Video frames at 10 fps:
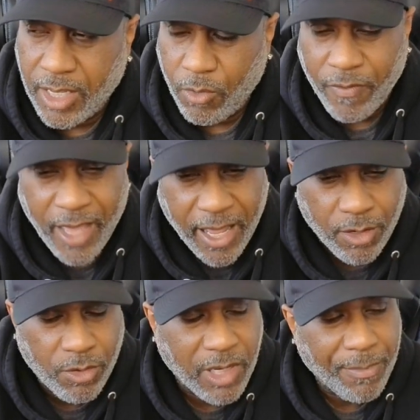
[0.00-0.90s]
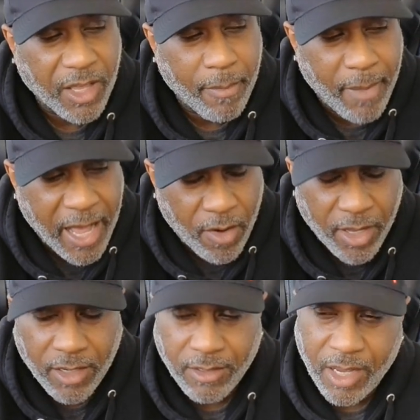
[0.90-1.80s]
We've got to do something about
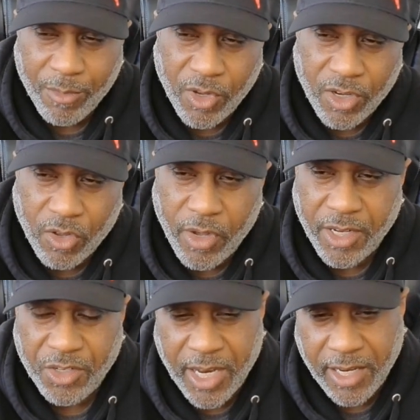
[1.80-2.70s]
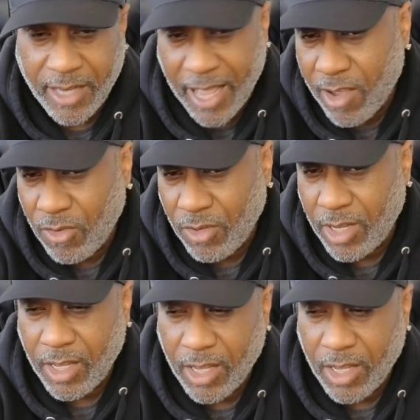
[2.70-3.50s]
it. I'm going to go ahead and shut it down.